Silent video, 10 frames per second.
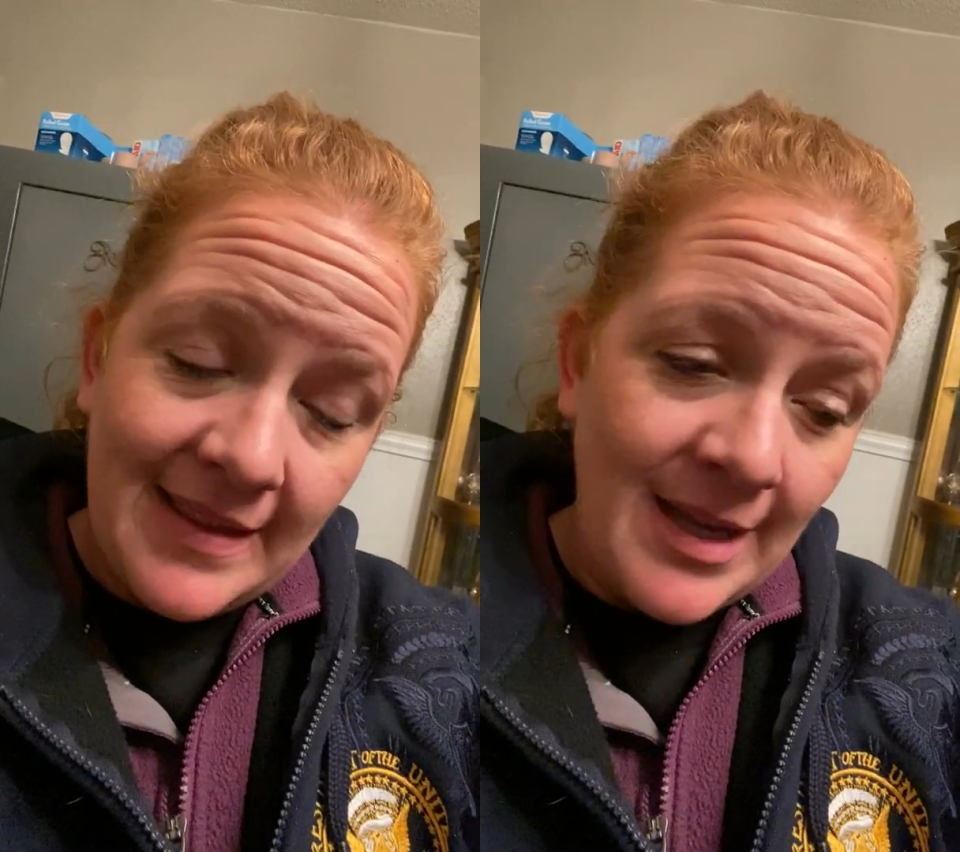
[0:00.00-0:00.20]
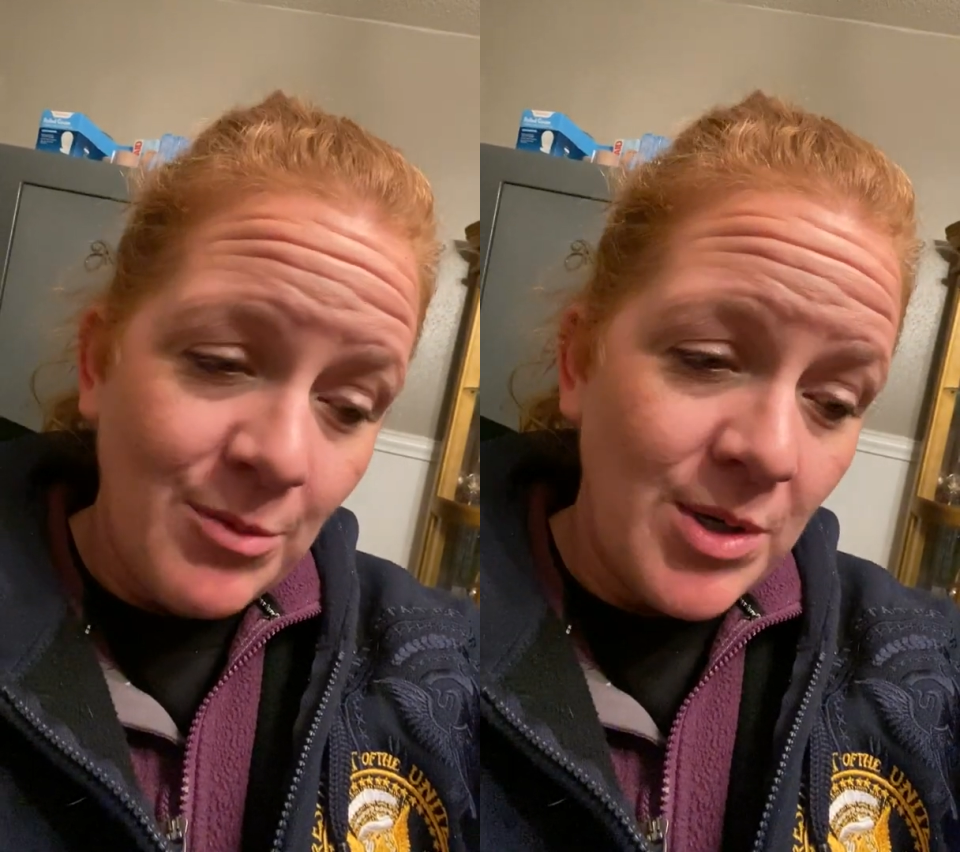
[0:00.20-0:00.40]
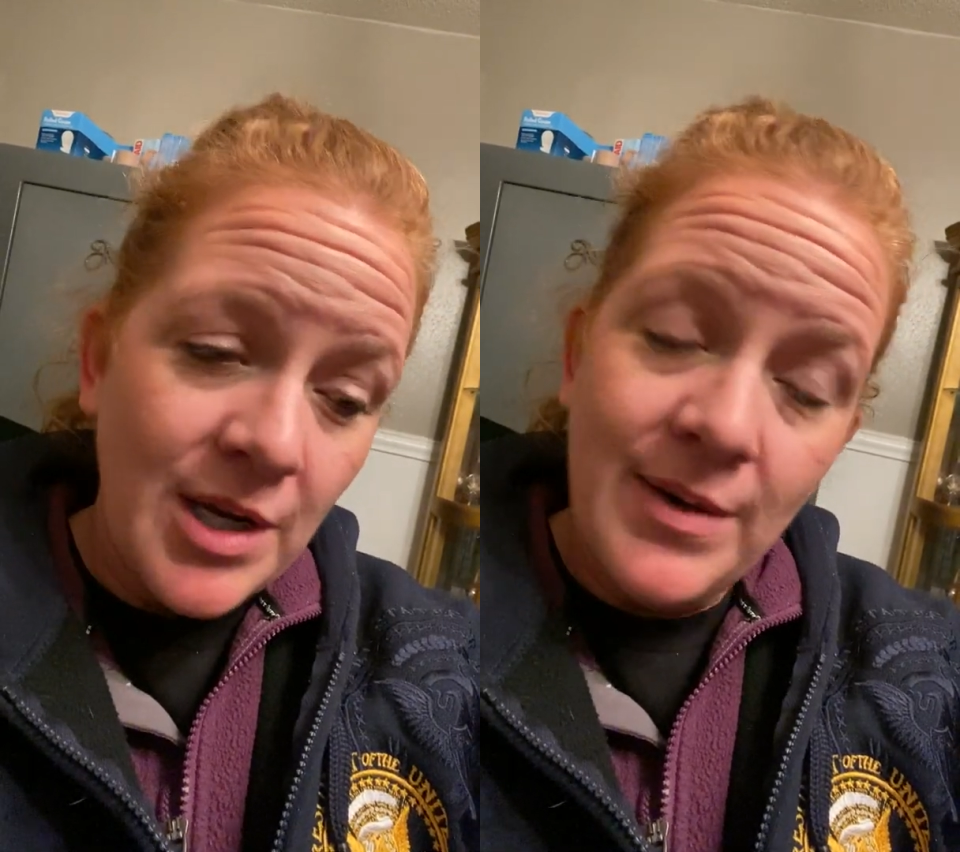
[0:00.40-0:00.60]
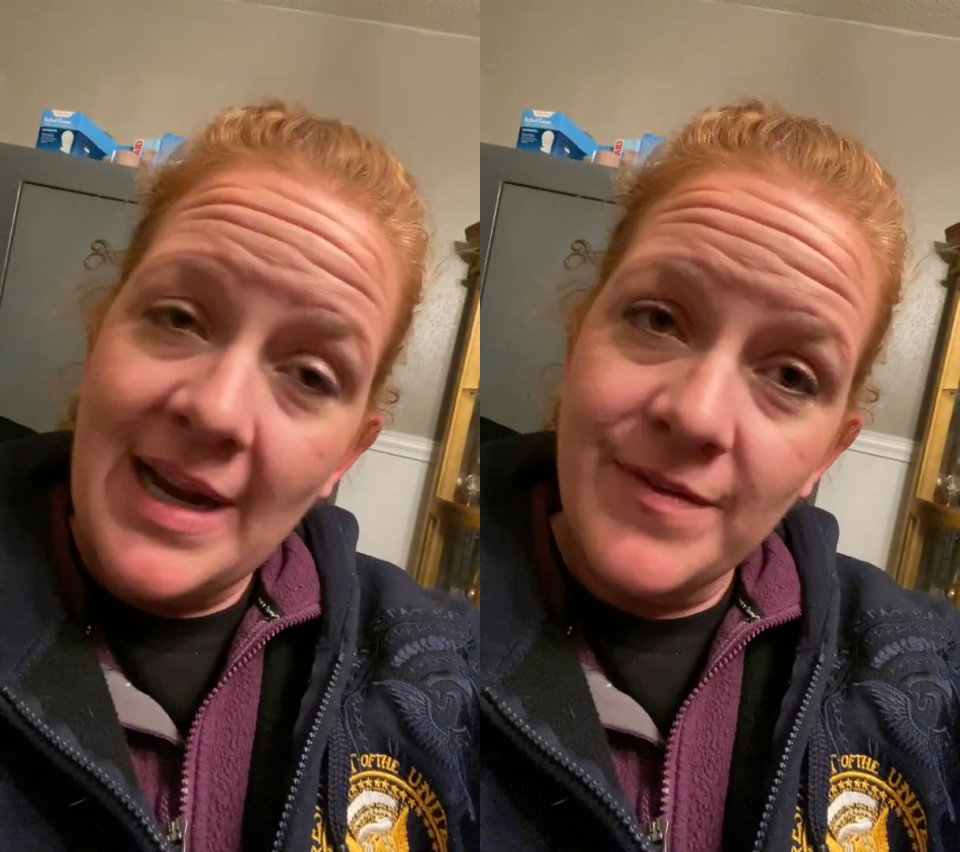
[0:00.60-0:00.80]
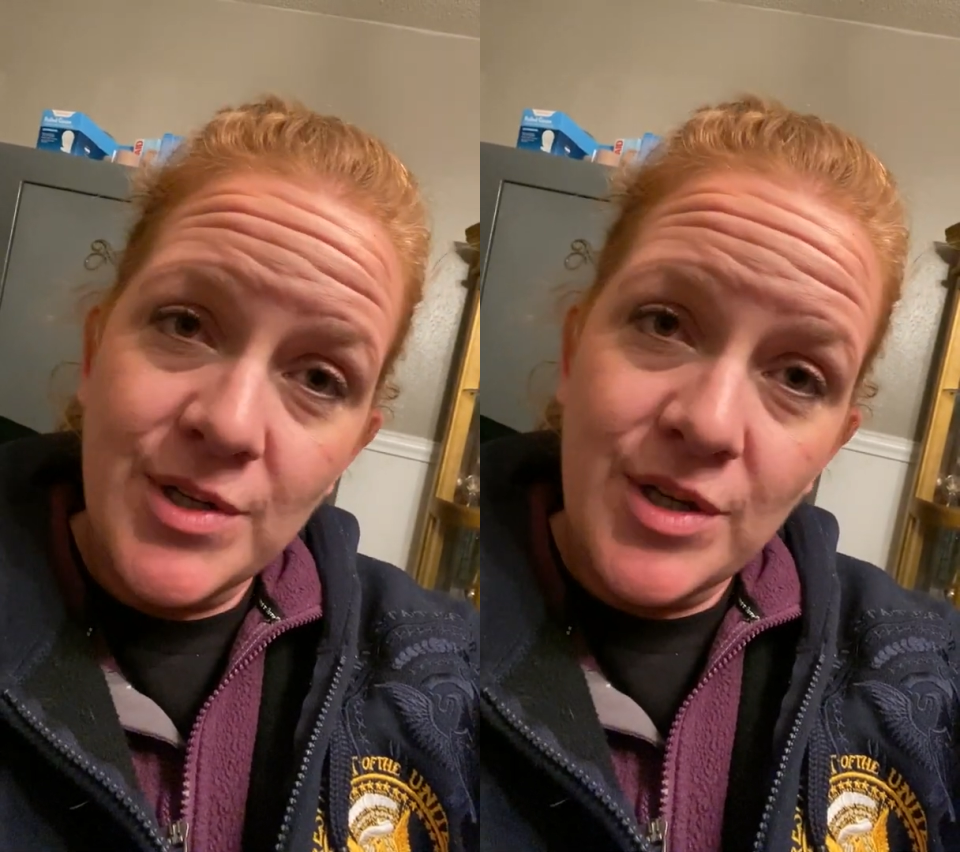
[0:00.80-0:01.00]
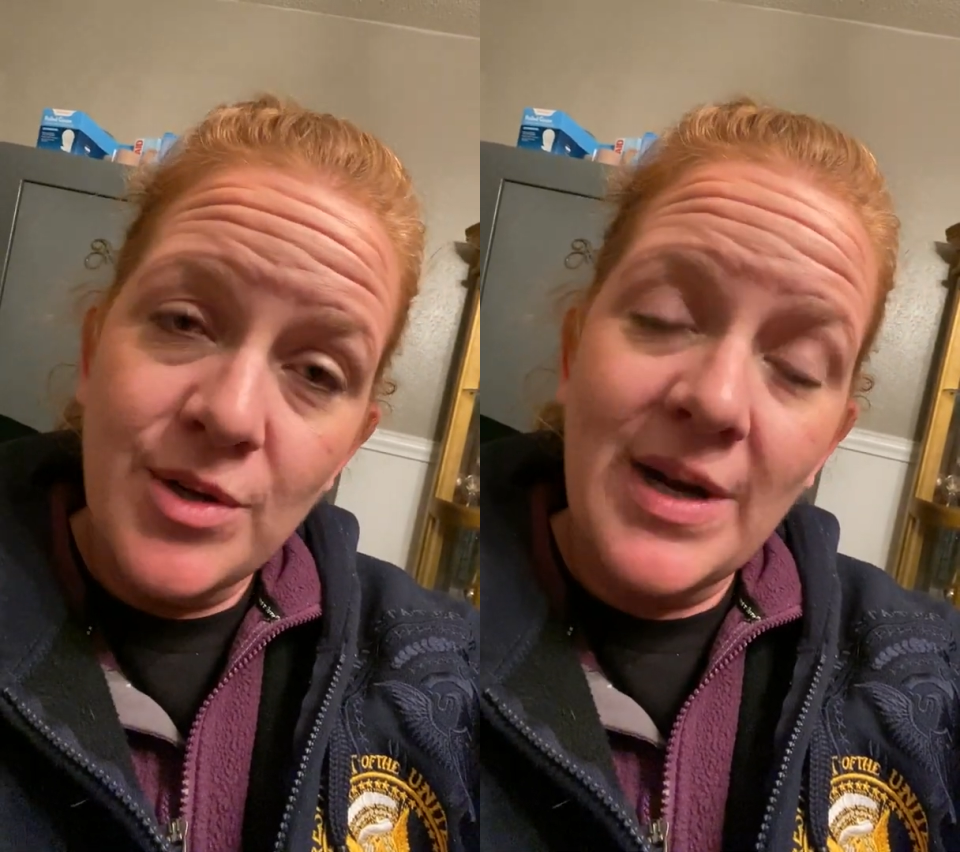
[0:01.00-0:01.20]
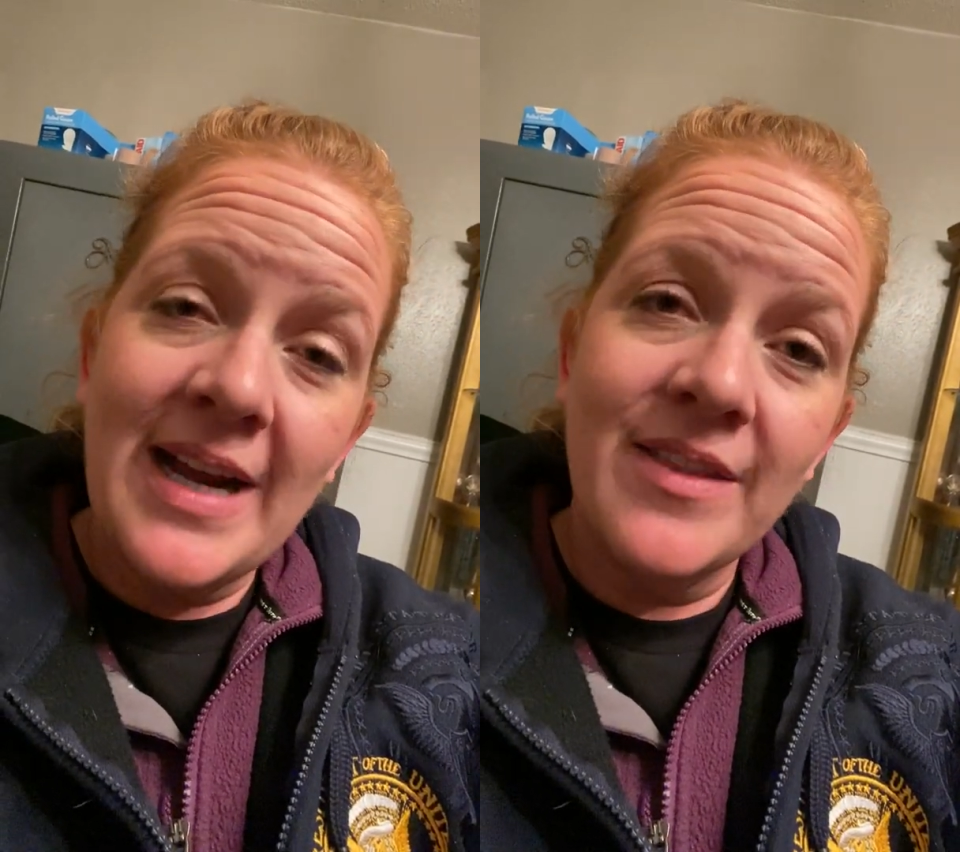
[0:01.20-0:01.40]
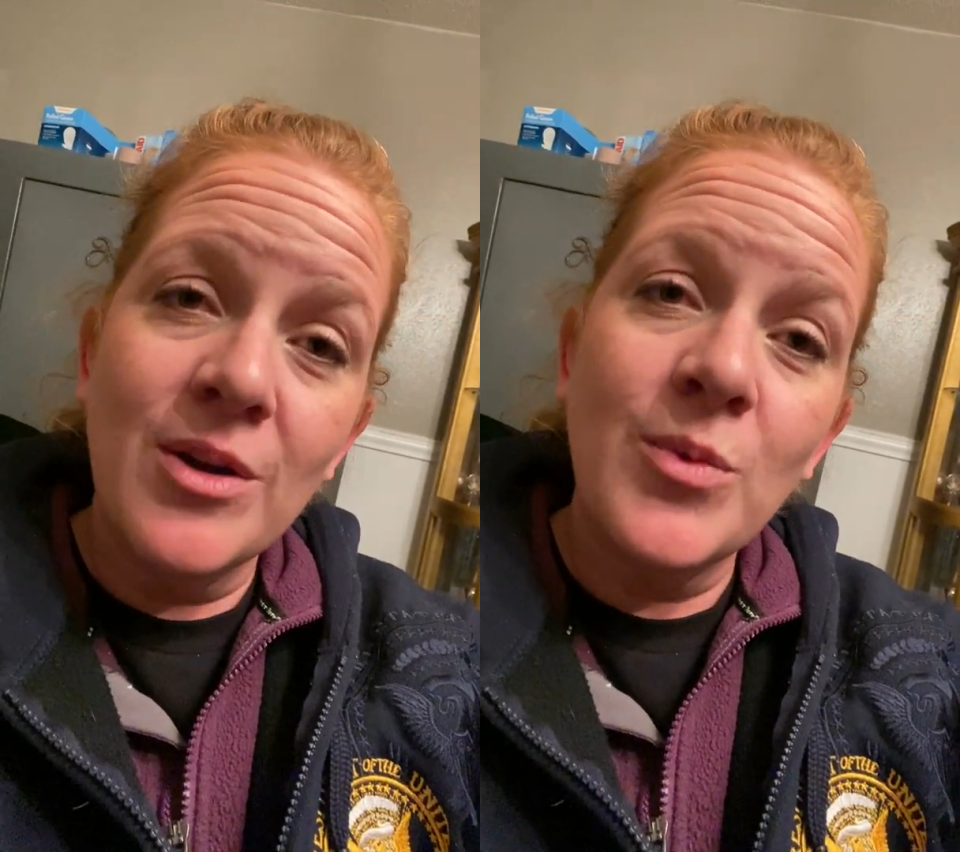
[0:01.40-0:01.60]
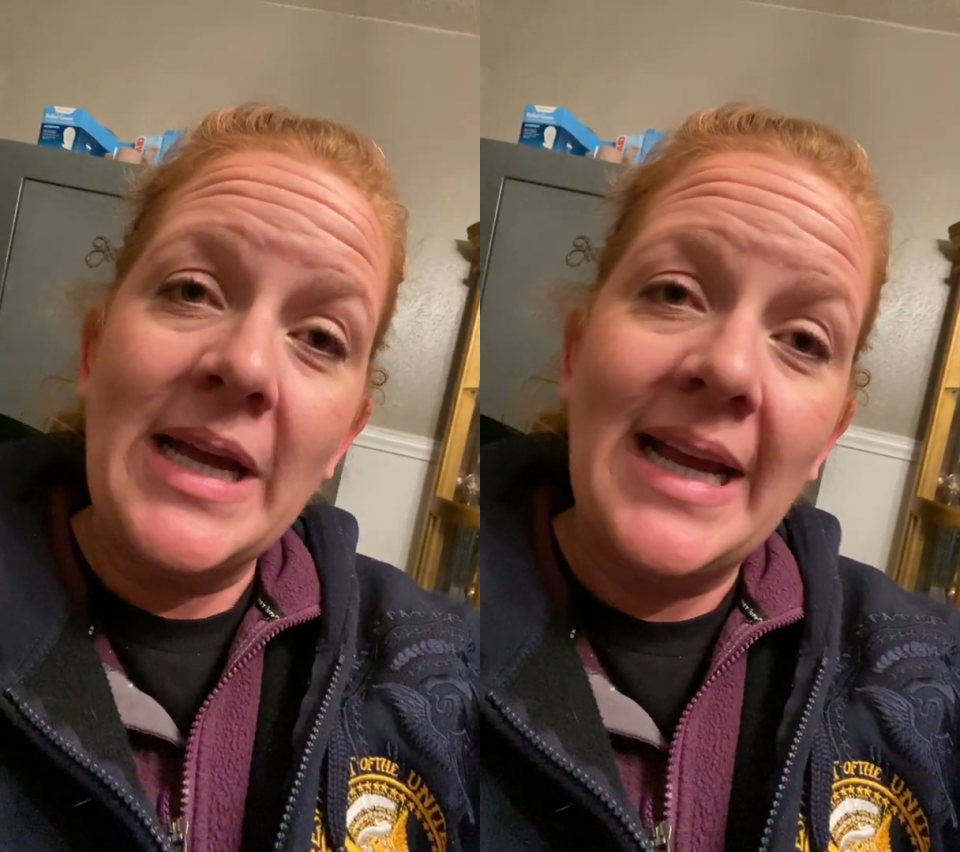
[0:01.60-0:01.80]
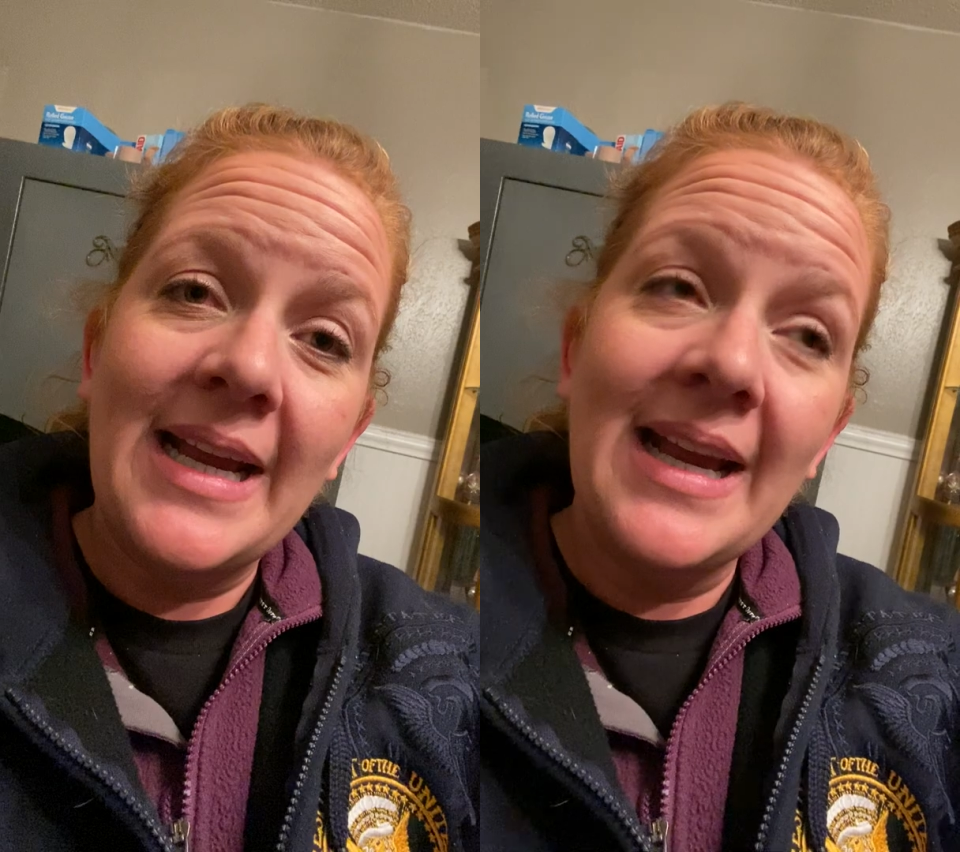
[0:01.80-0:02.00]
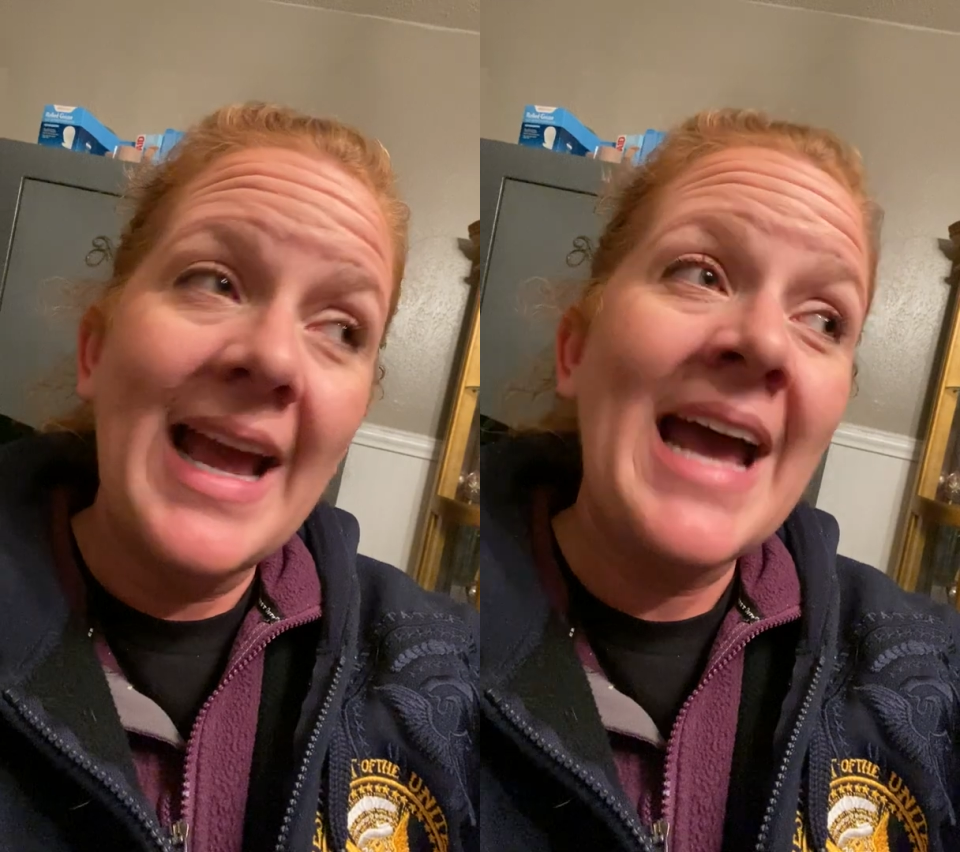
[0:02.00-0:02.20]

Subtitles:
They will go after you either way,